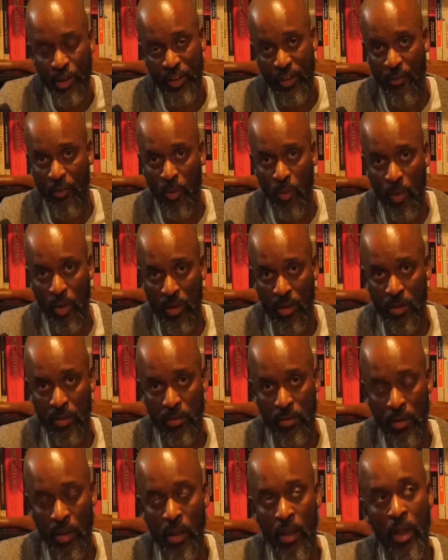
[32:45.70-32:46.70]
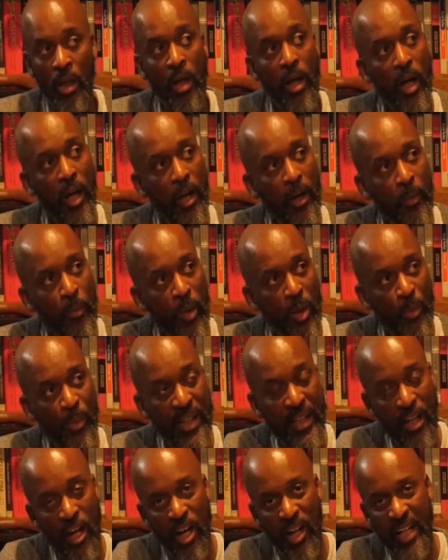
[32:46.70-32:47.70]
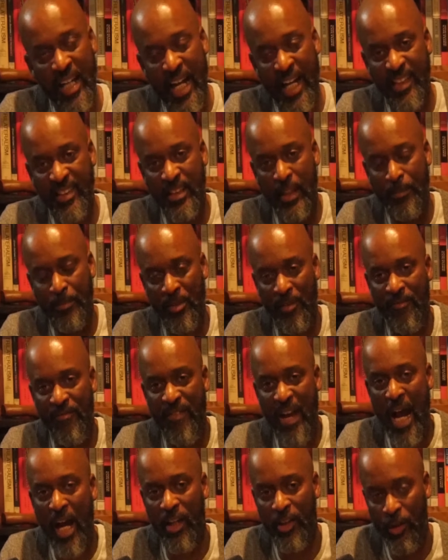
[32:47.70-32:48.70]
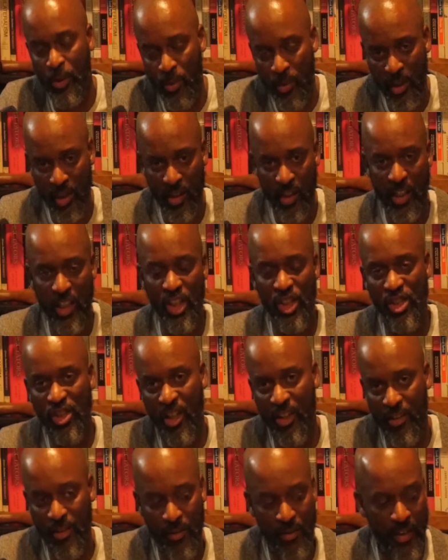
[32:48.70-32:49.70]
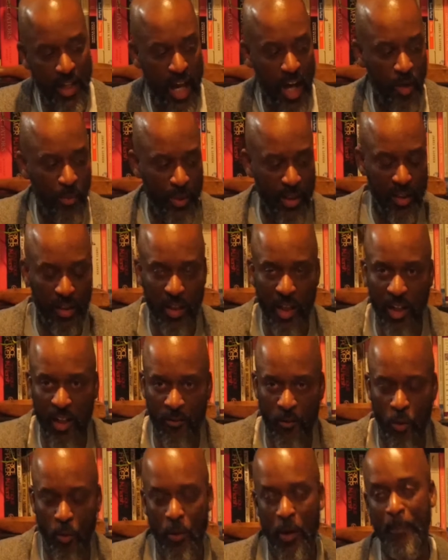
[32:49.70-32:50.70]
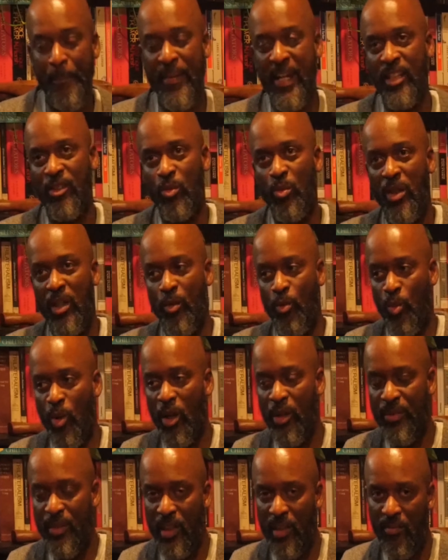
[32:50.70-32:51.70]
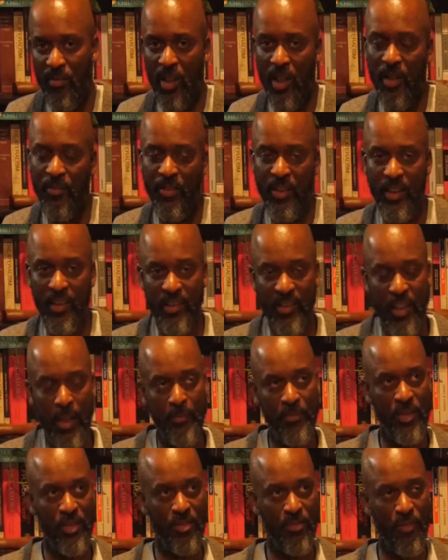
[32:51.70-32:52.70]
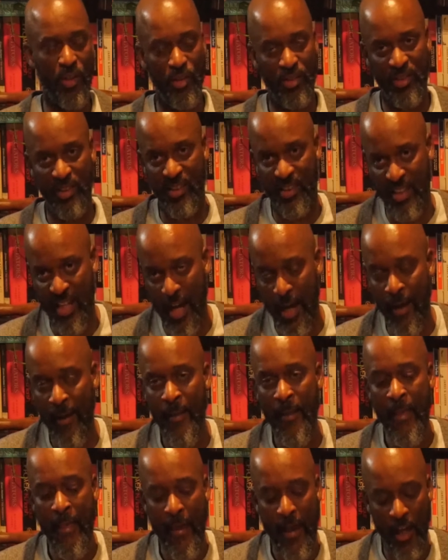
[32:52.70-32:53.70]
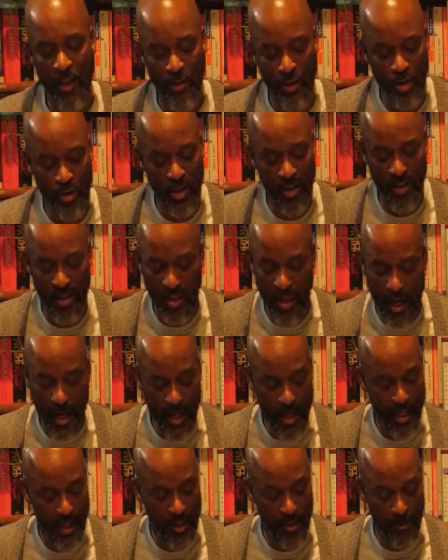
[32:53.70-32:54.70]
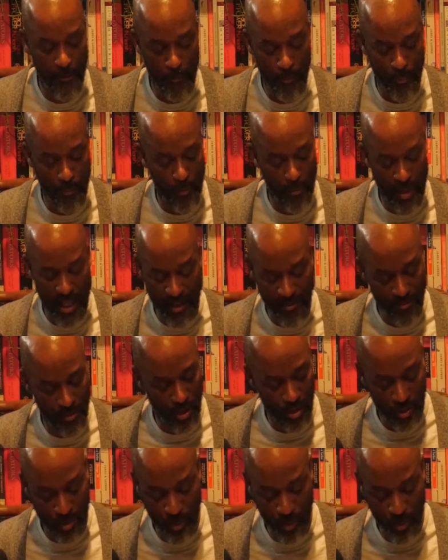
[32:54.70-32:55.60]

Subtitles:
of the world, where our concepts of valuing each other and how we love, or what makes one worthy of love and acceptance versus not. And you hear a lot of black folks,